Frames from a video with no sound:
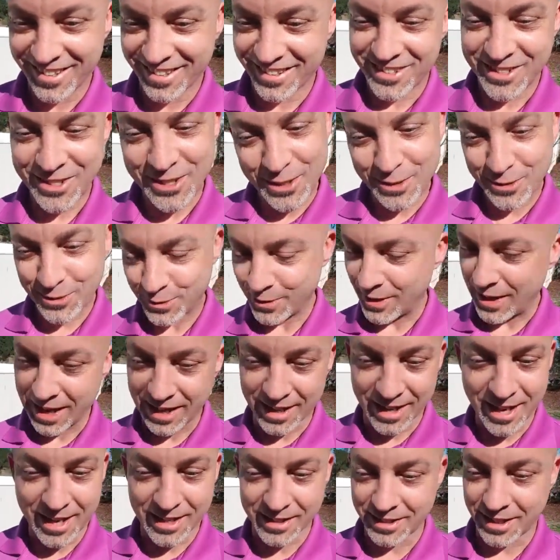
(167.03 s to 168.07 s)
Two, three, oh
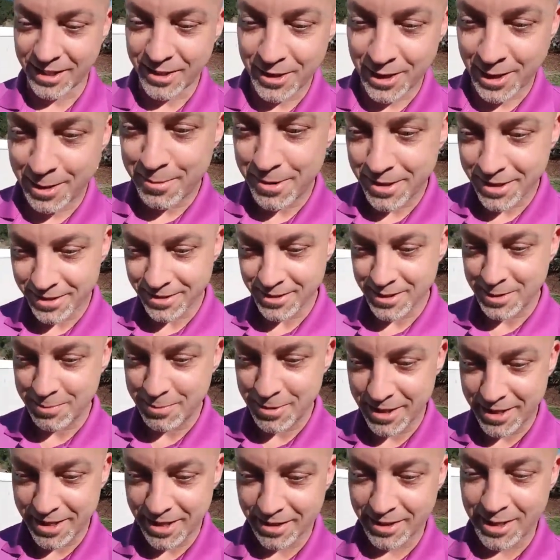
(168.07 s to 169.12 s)
gosh, I don't know how many years it's
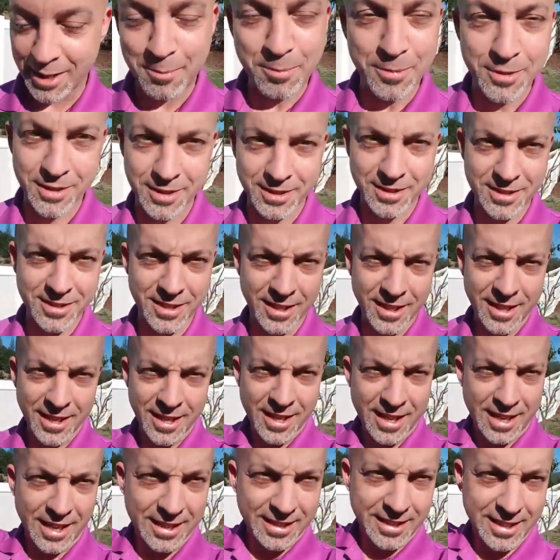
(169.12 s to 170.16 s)
been now, a couple years
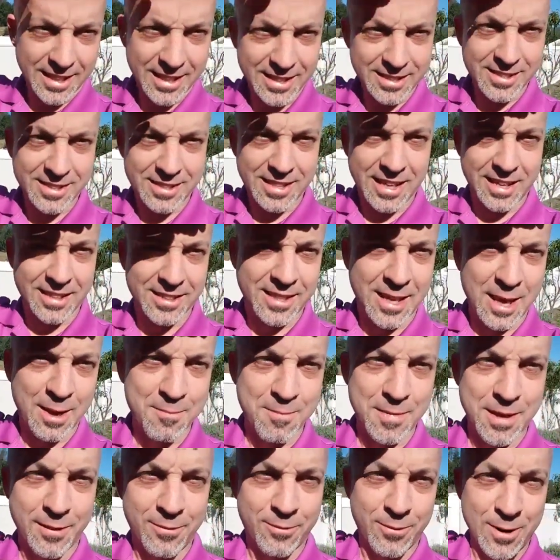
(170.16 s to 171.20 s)
at least, that's kept
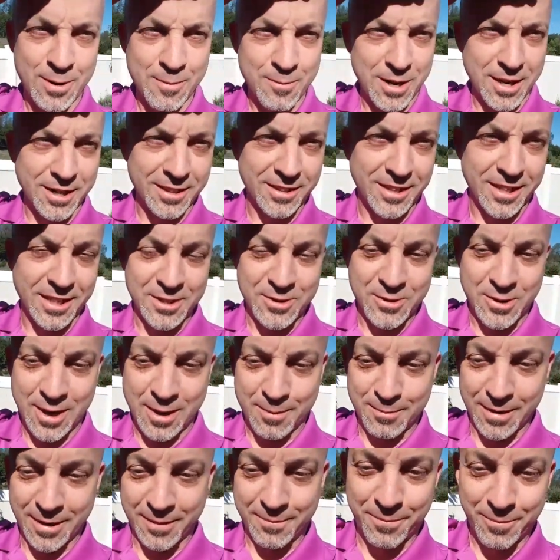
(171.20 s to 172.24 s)
me from online
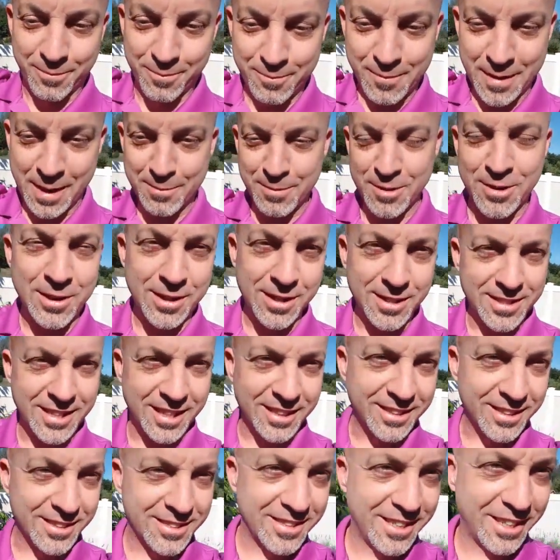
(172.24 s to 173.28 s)
drama. Maybe you can take
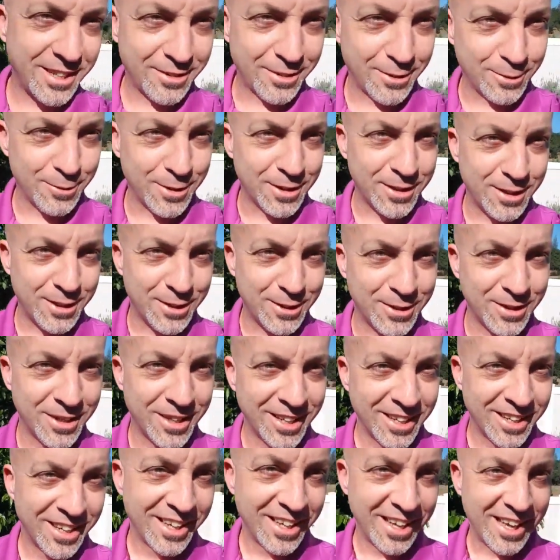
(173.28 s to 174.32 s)
this secret with you
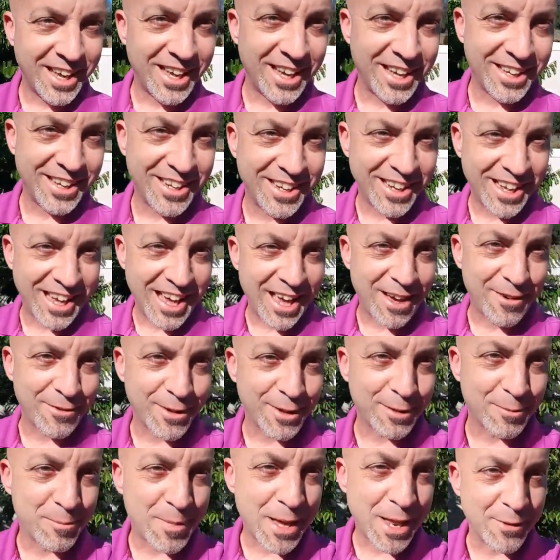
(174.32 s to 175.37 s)
and have
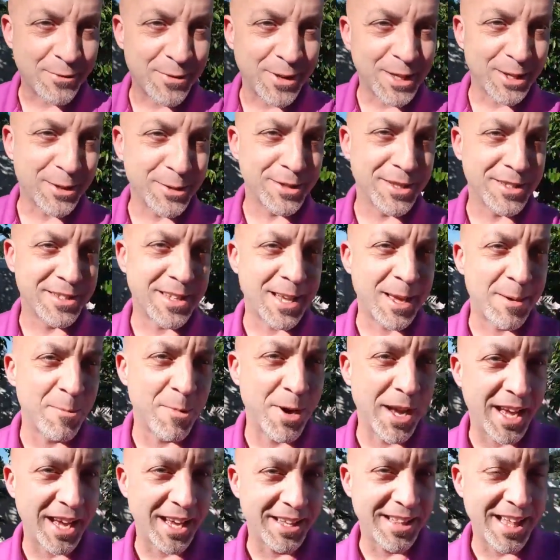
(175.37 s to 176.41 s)
it benefit you in the same
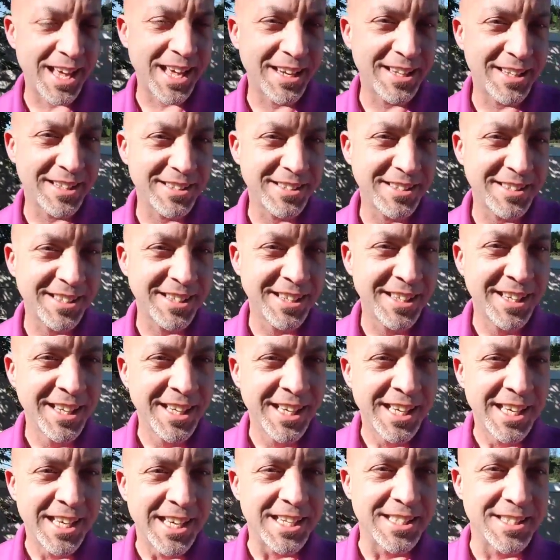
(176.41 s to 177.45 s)
way. And that is,
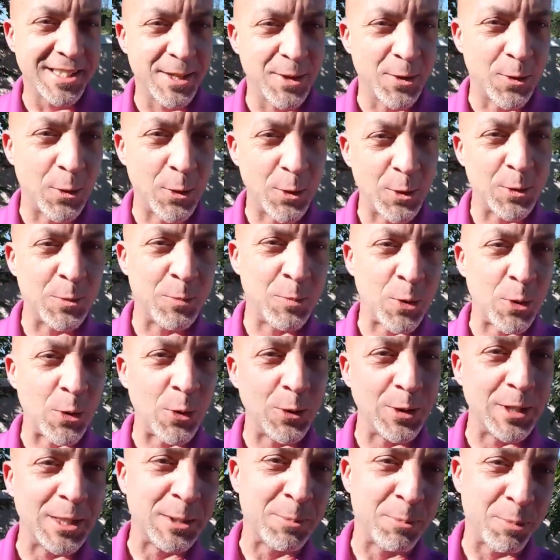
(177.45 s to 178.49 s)
it's an old
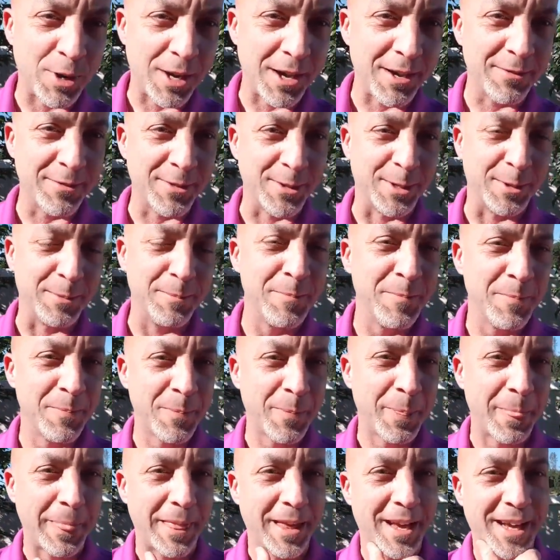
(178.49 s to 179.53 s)
Polish proverb
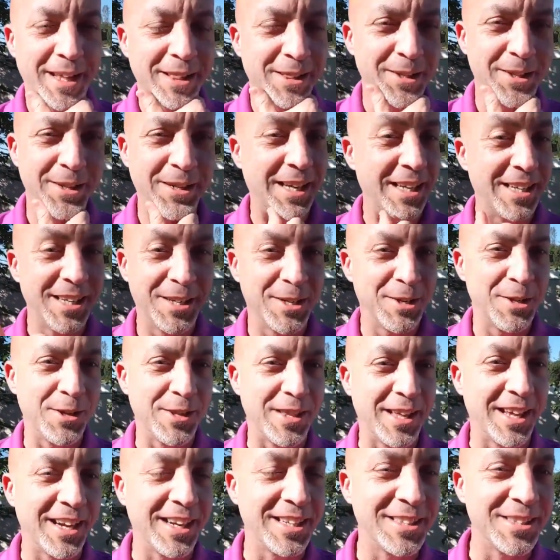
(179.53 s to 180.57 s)
I learned. I didn't know
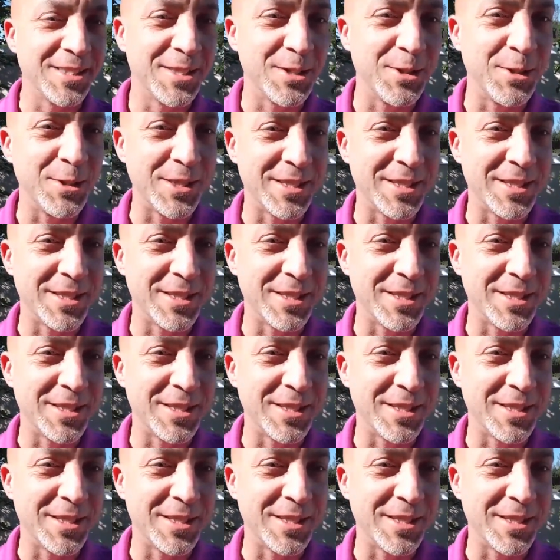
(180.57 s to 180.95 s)
that. I just knew the